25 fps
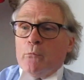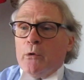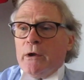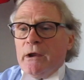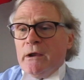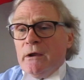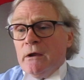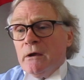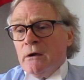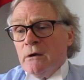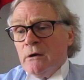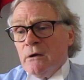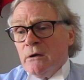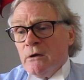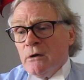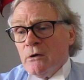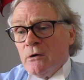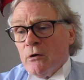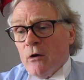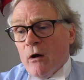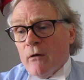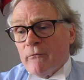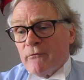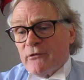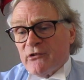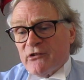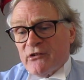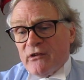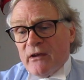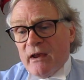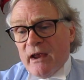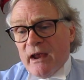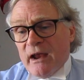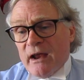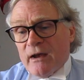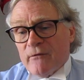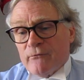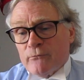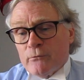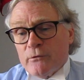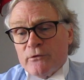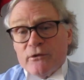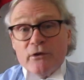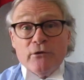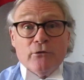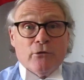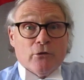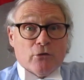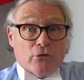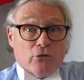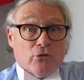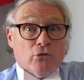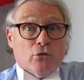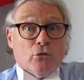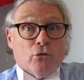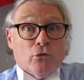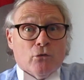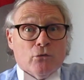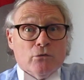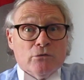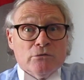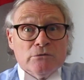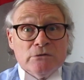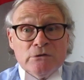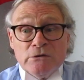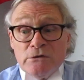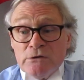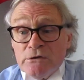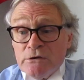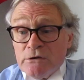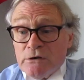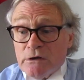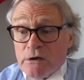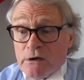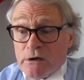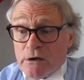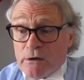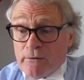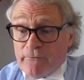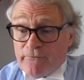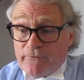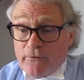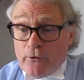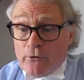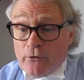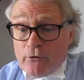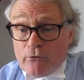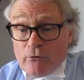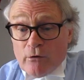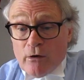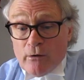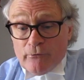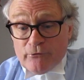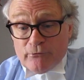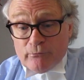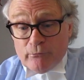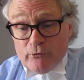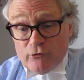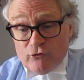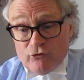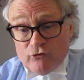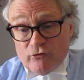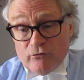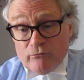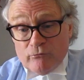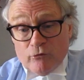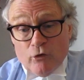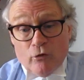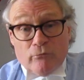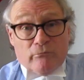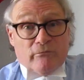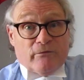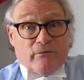we obviously have within the Corps photographs which are not